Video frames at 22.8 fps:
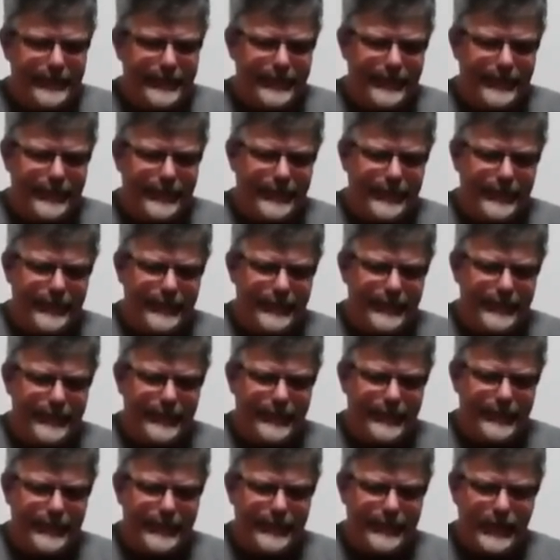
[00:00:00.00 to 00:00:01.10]

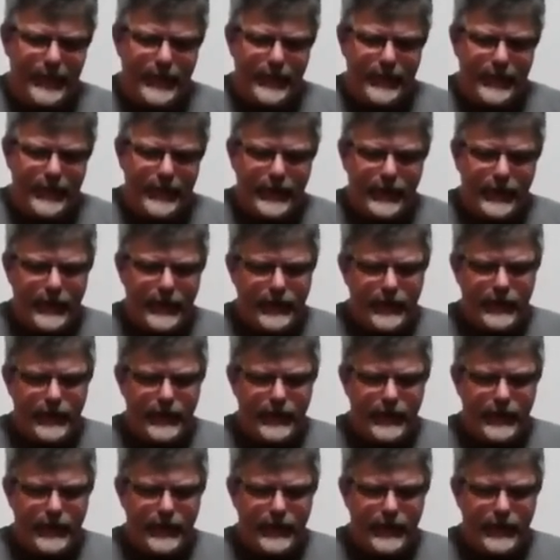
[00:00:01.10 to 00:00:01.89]
No one is speaking in this clip.